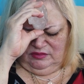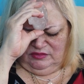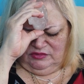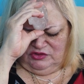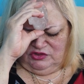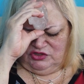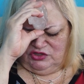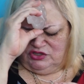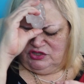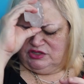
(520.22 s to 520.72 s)

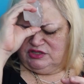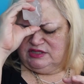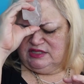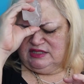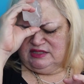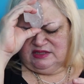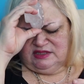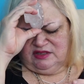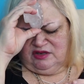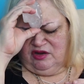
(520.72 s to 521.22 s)
she
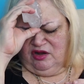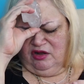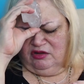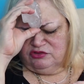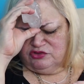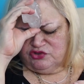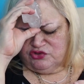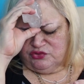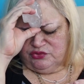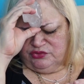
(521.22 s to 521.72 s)
says that
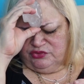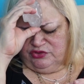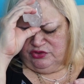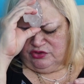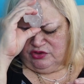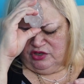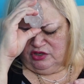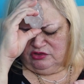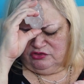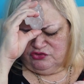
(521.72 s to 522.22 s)
your
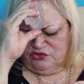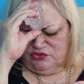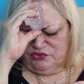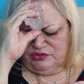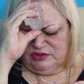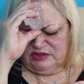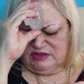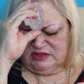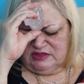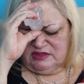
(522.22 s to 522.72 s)
culture
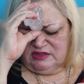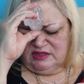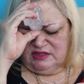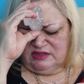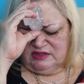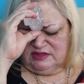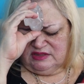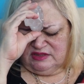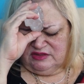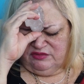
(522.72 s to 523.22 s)

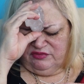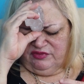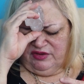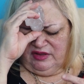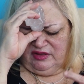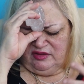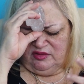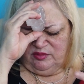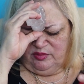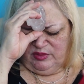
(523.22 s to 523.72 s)
is
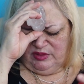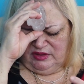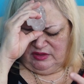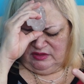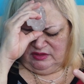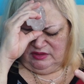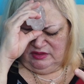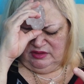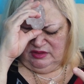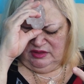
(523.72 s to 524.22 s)

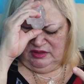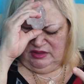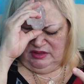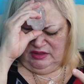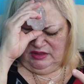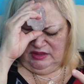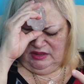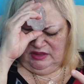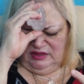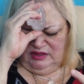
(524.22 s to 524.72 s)
developing
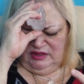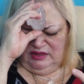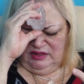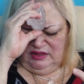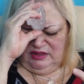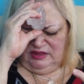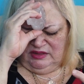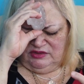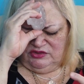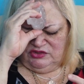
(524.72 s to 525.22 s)

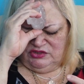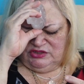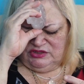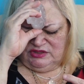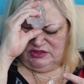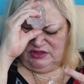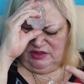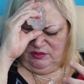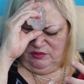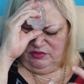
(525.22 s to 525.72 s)
into
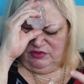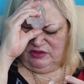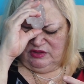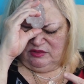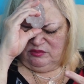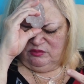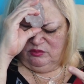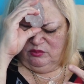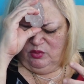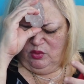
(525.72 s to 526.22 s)

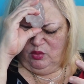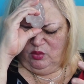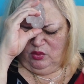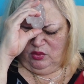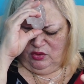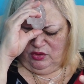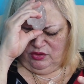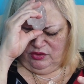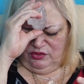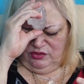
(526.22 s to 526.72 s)
something
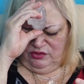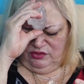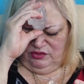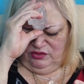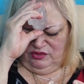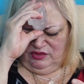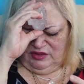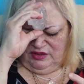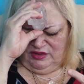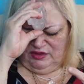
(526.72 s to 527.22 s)
more
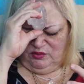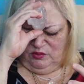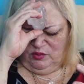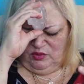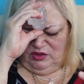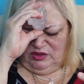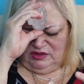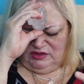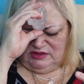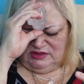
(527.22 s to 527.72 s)
than it
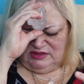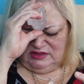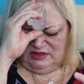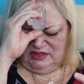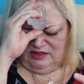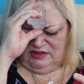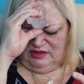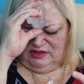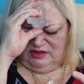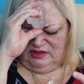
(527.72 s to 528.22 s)
was.
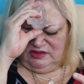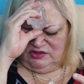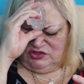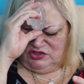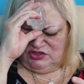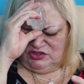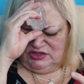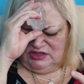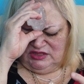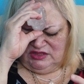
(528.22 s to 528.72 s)
And
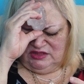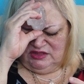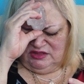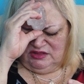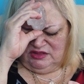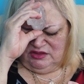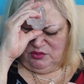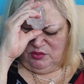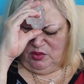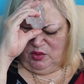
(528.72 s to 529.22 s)
she said that
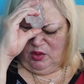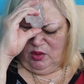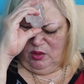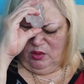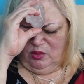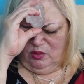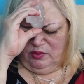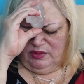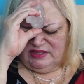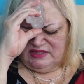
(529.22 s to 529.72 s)
there will
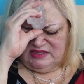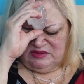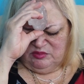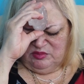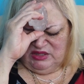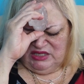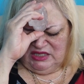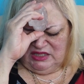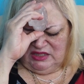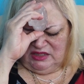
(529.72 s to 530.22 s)
always
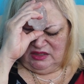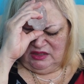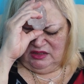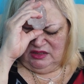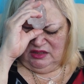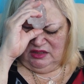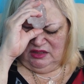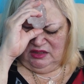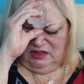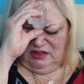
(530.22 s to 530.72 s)
be
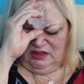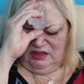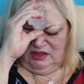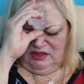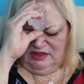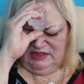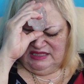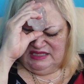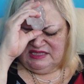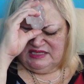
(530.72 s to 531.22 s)

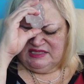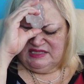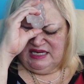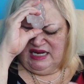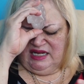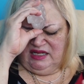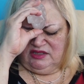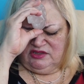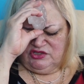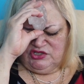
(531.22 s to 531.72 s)

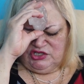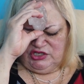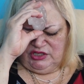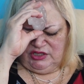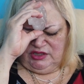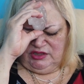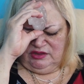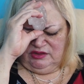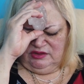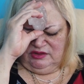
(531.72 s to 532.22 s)

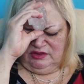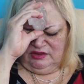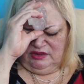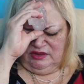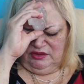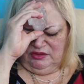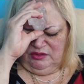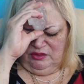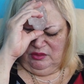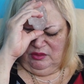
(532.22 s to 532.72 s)
nostalgia,
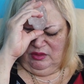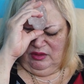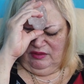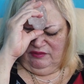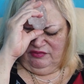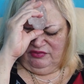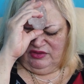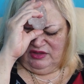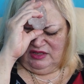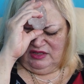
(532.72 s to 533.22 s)

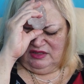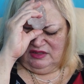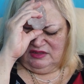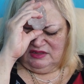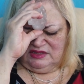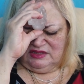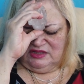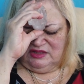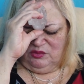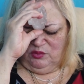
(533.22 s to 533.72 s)
of
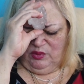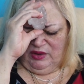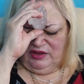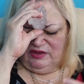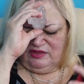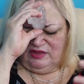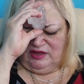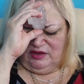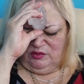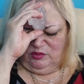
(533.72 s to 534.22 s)
things the way
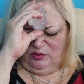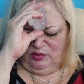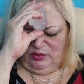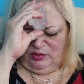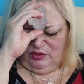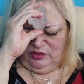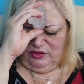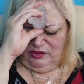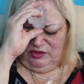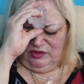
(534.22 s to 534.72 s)
they
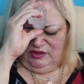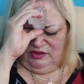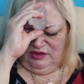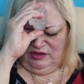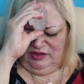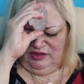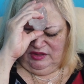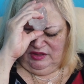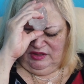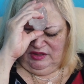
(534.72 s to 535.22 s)
were.
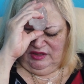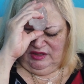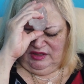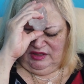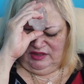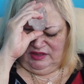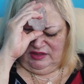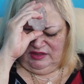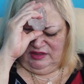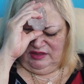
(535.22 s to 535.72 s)

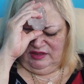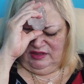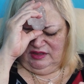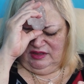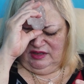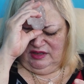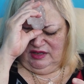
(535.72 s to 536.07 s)
And